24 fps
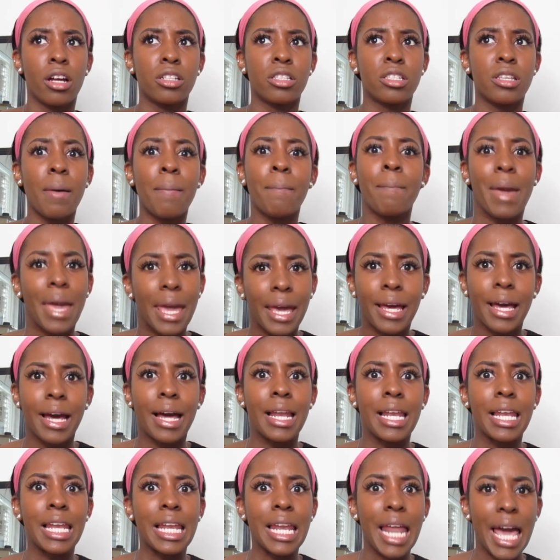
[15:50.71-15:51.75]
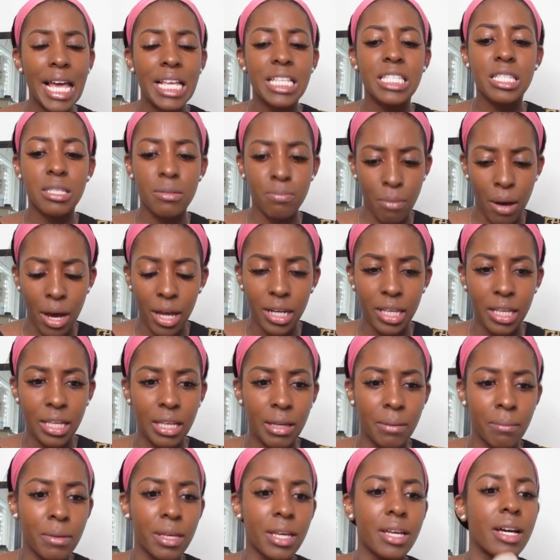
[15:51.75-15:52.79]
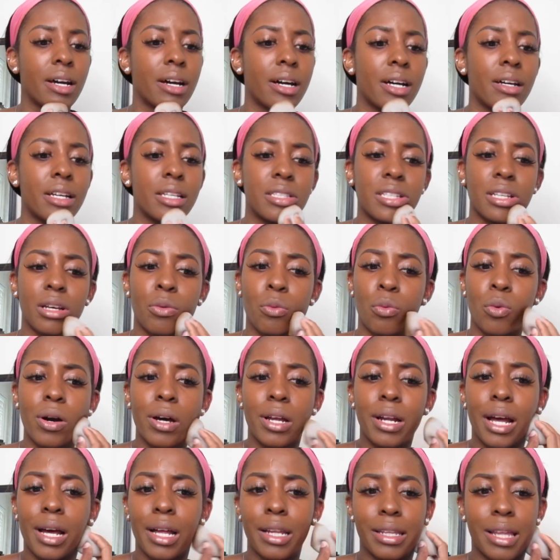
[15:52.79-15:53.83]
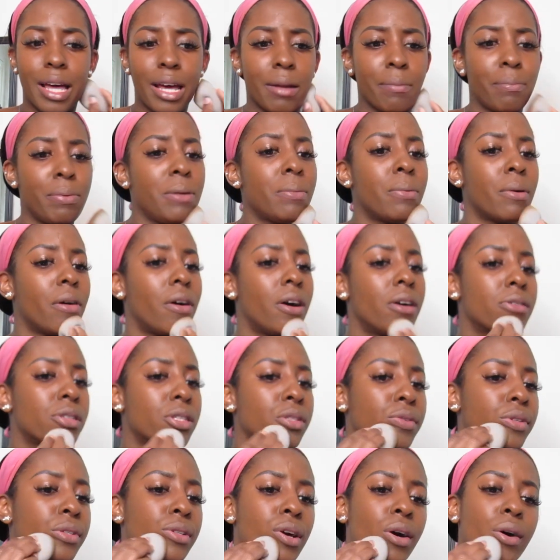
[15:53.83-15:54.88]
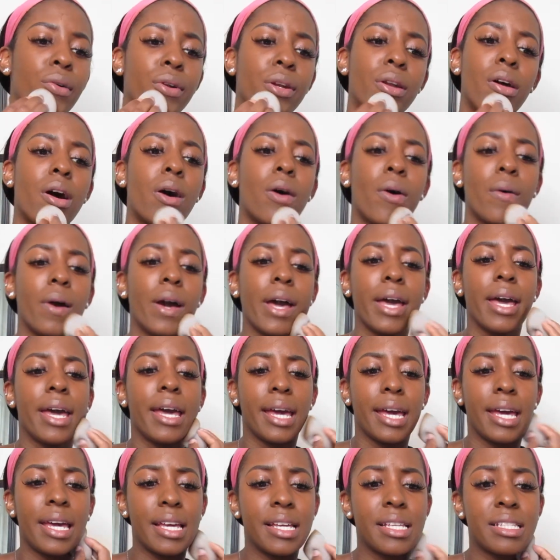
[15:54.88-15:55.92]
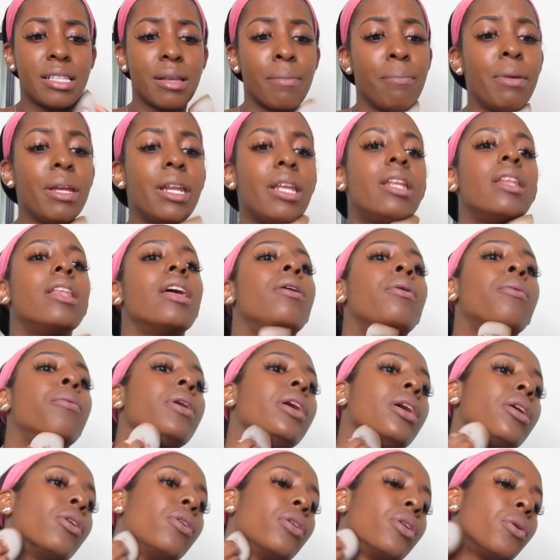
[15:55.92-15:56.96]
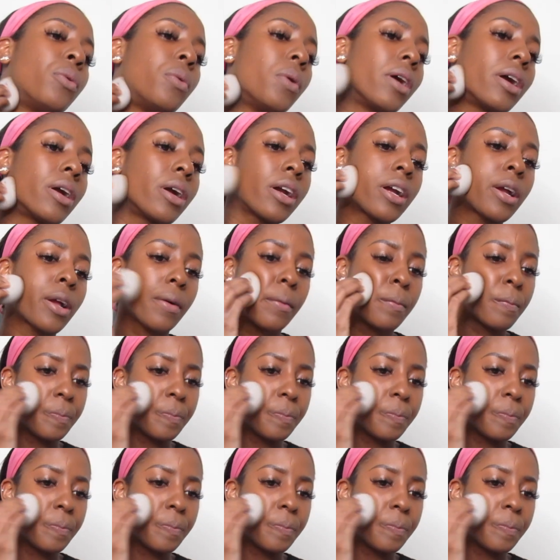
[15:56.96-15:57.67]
to make less money, because what a lot of people also don't know is the minute that we go to work,